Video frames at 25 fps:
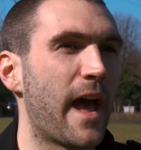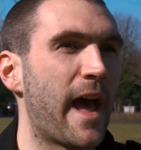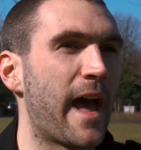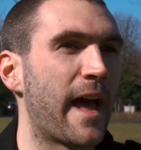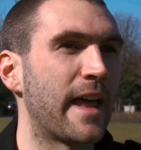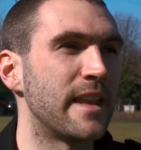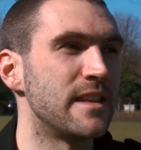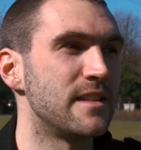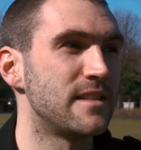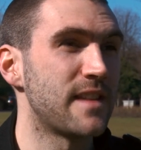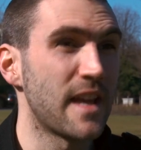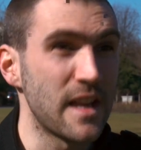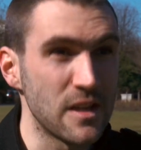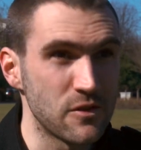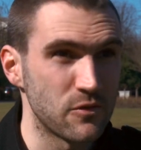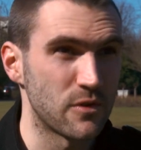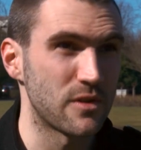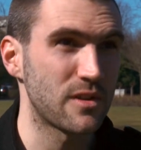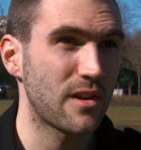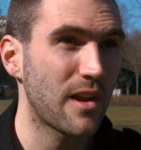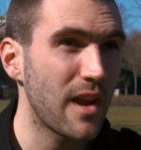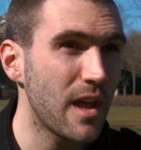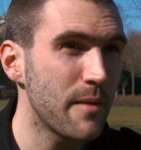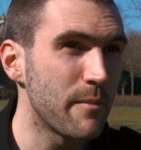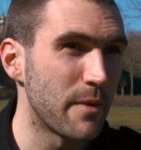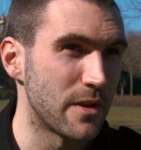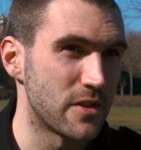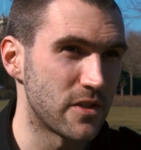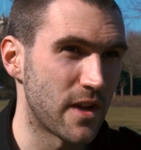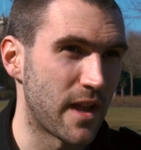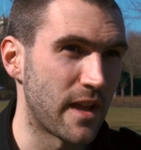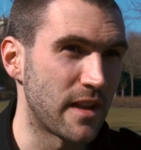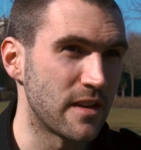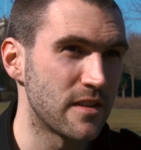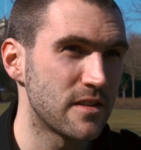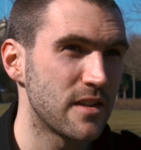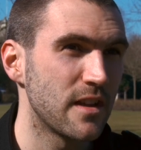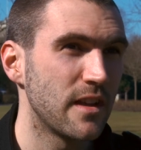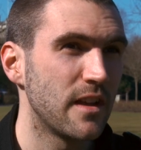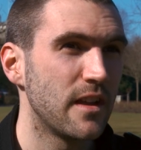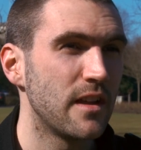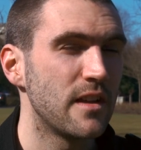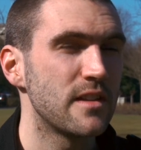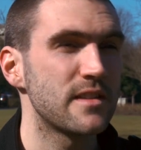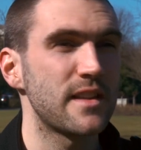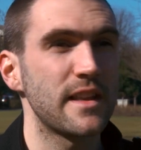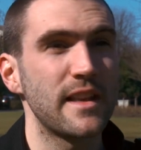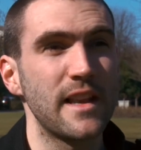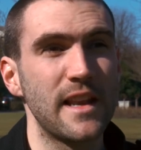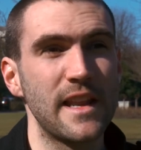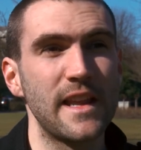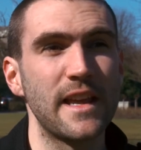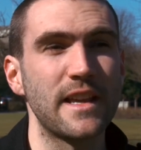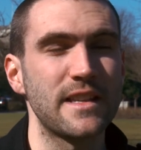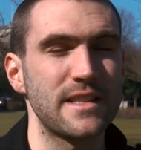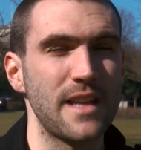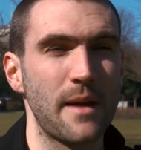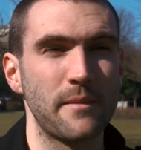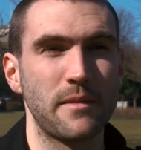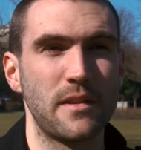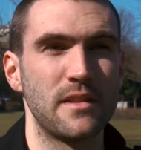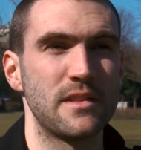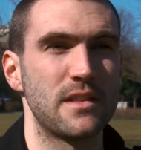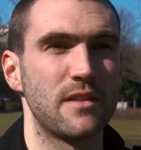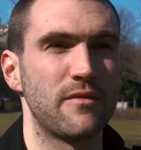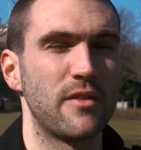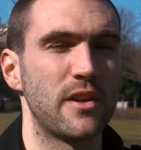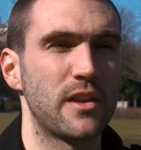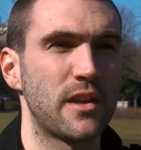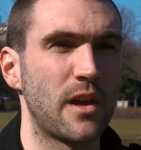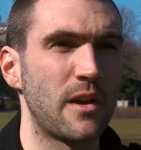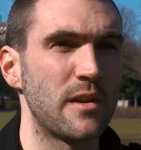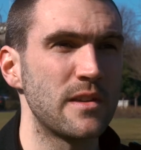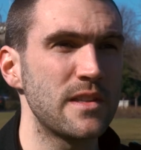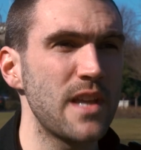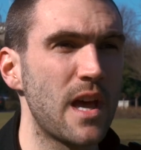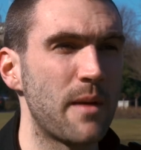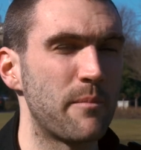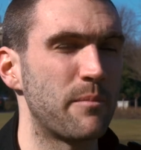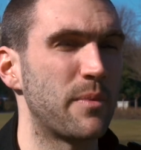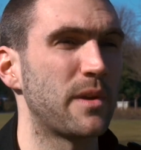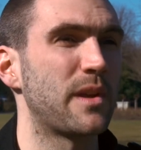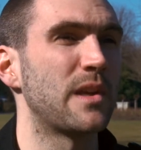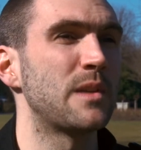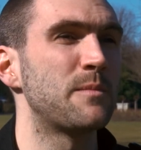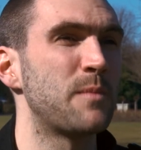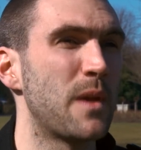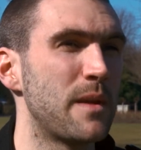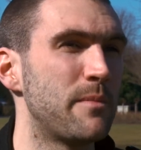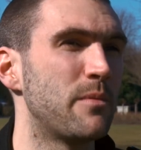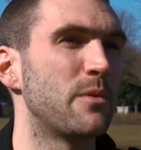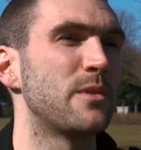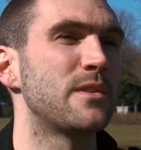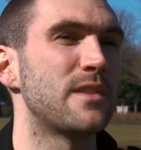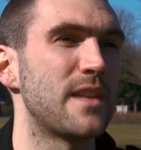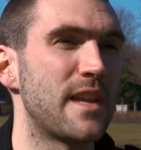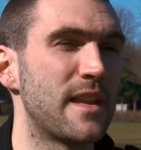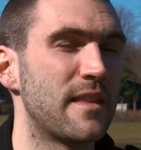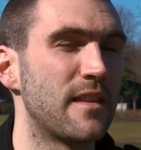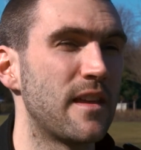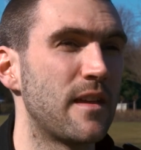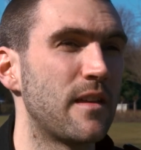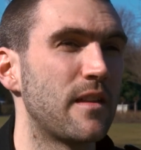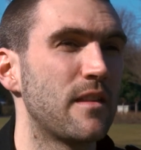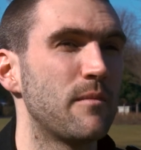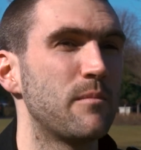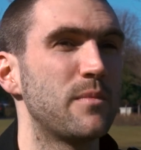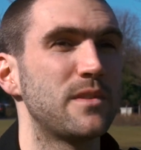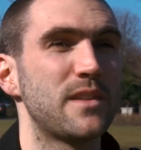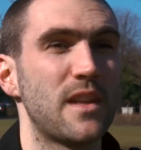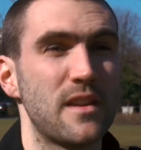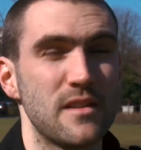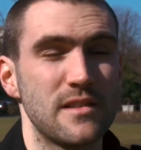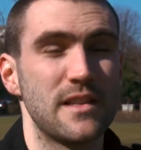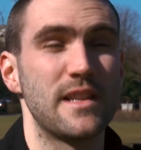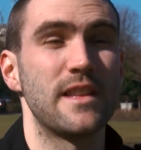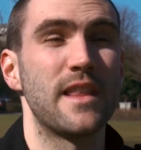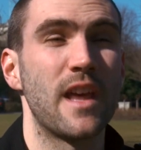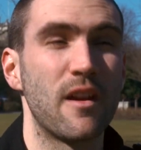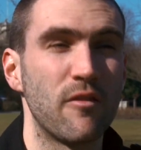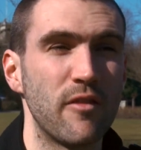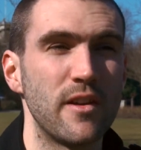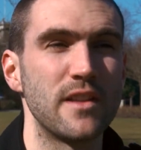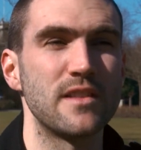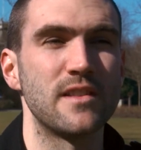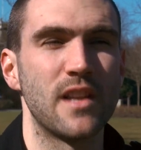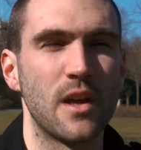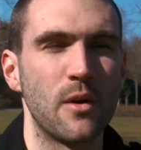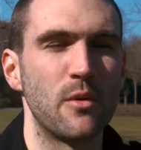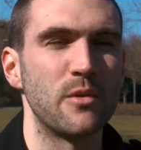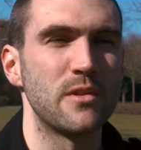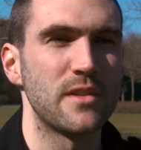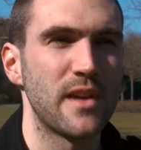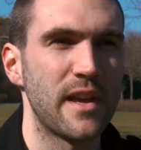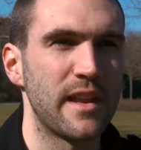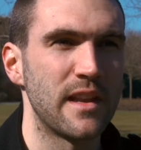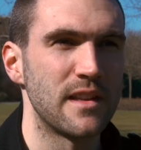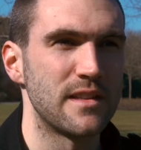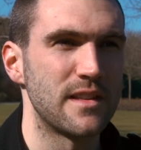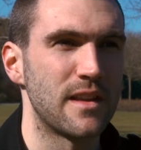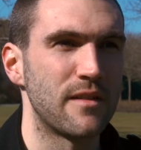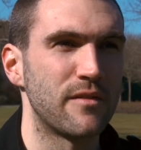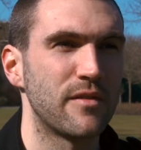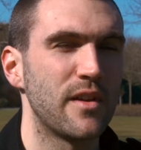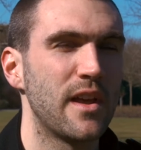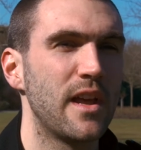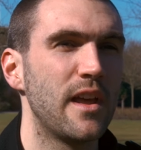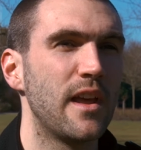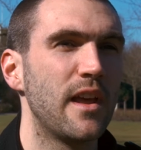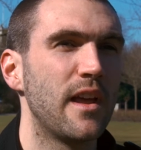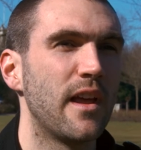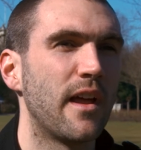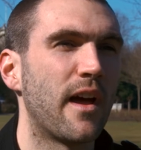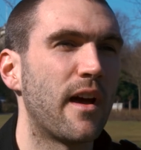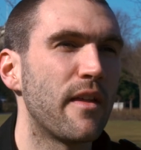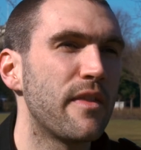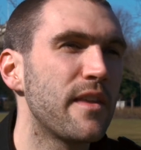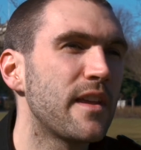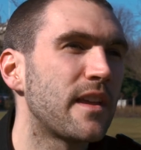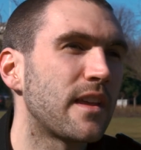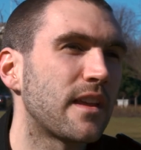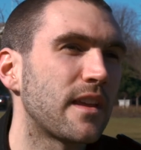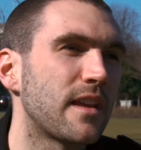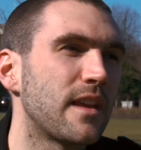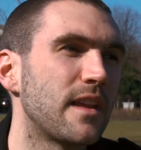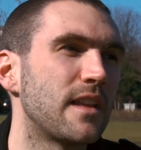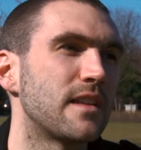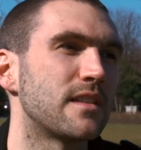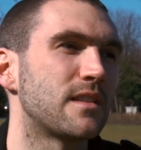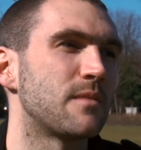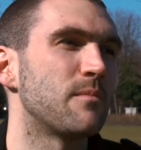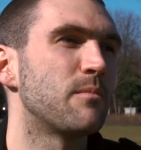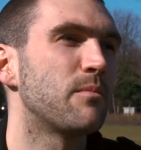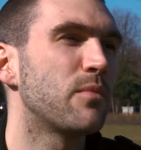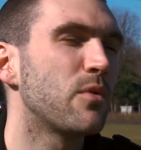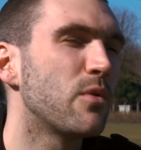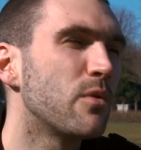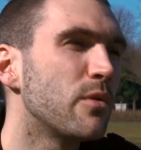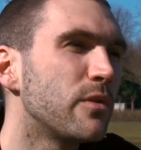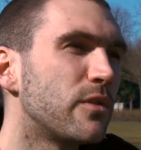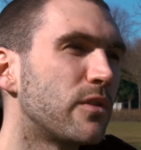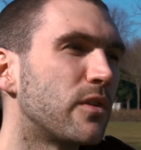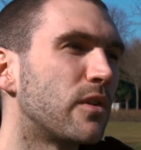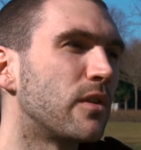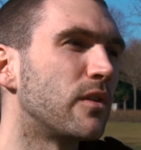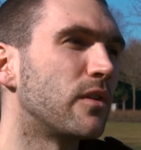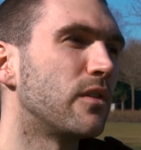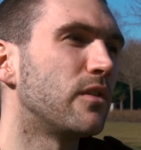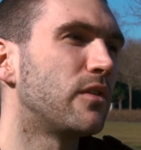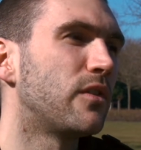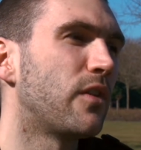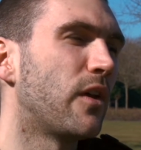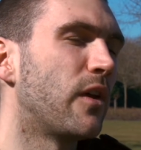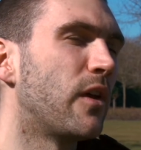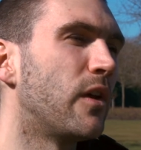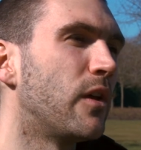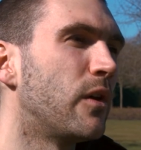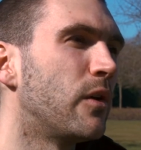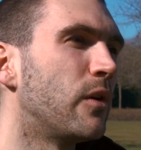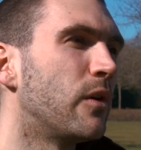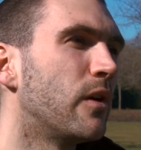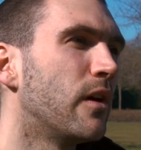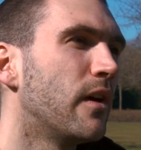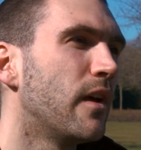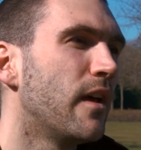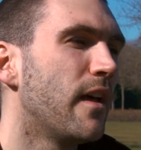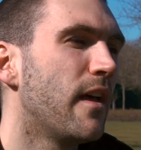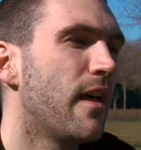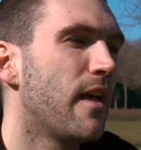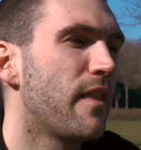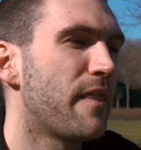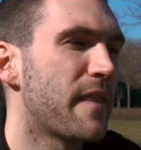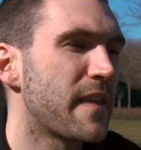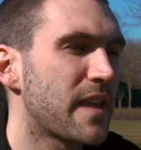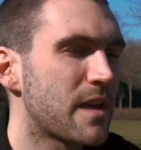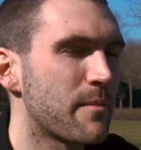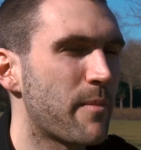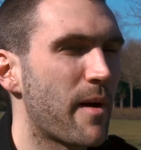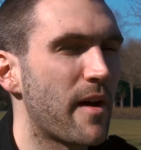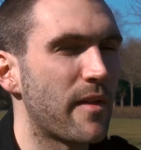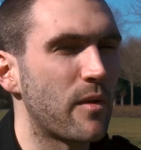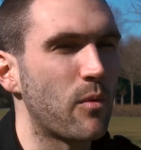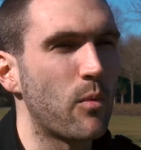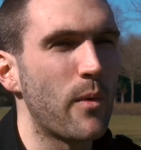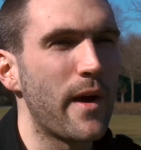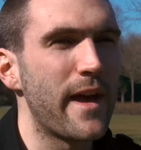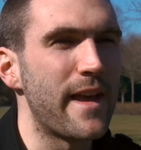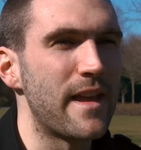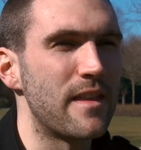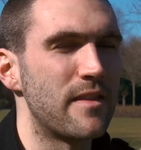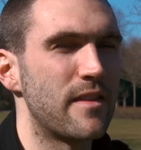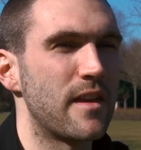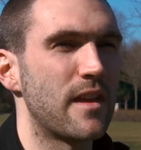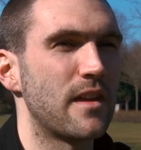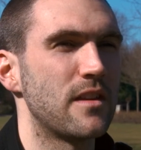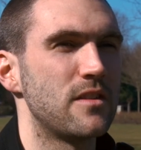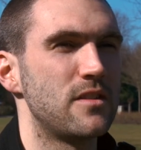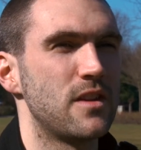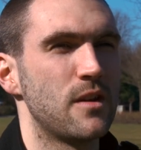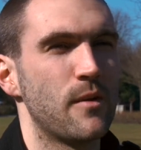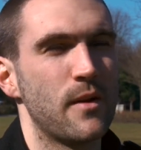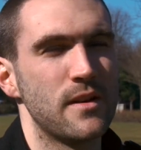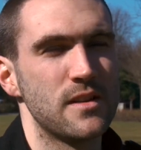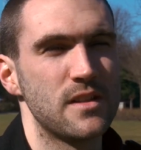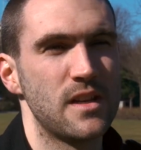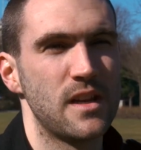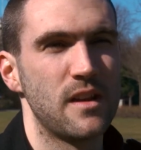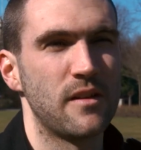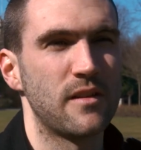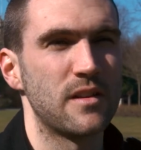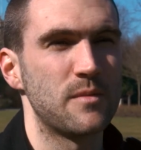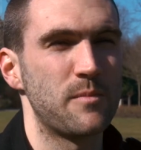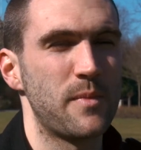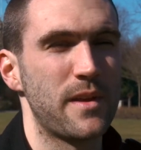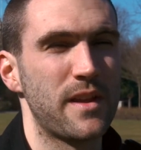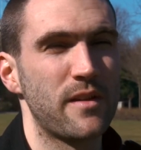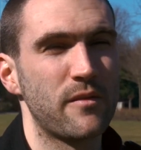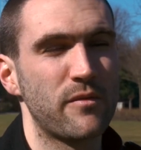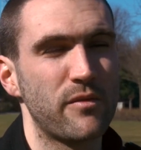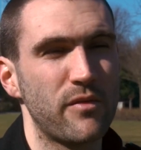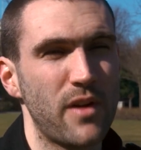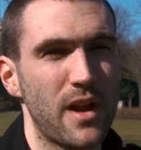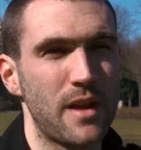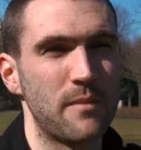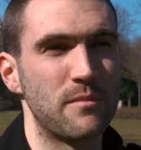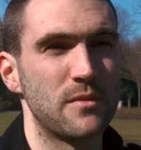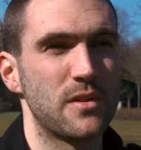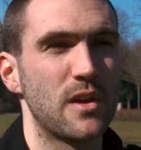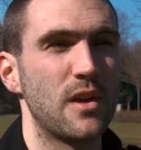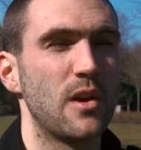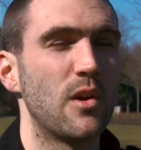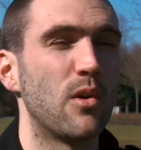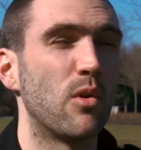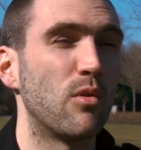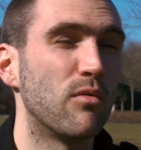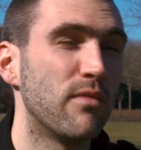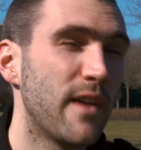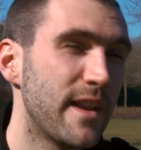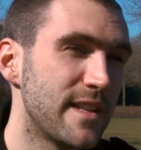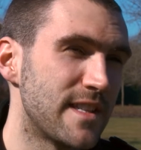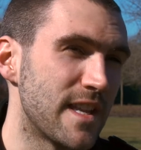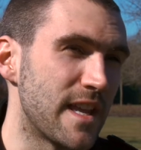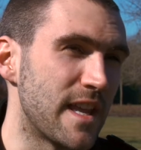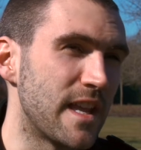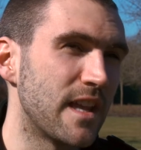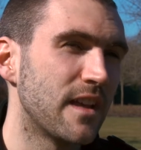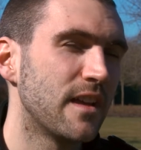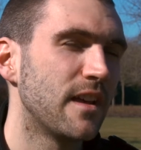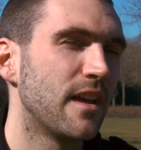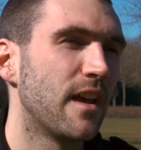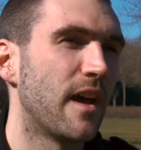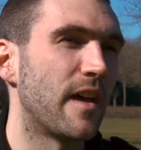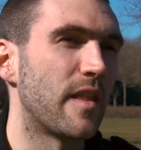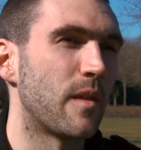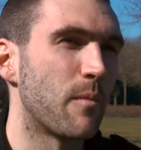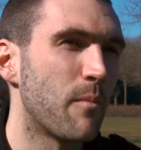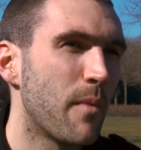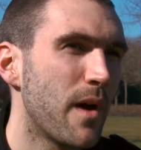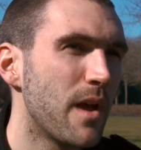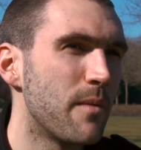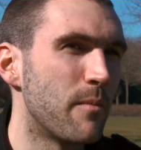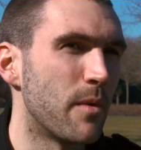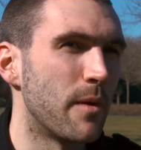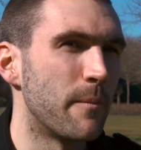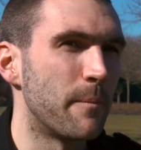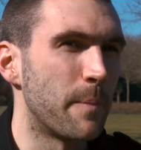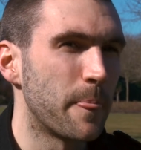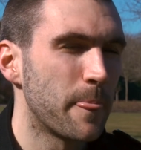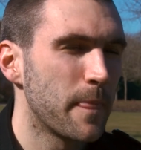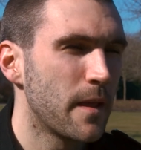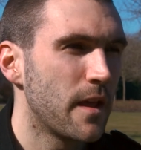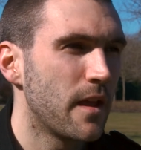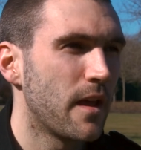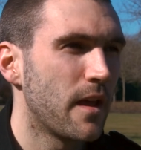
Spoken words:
and dangerous climate change, suddenly acceptance of it goes up because people see that potentially there is no alternative. I think it's important to think about the way that geoengineering is being framed already at the moment.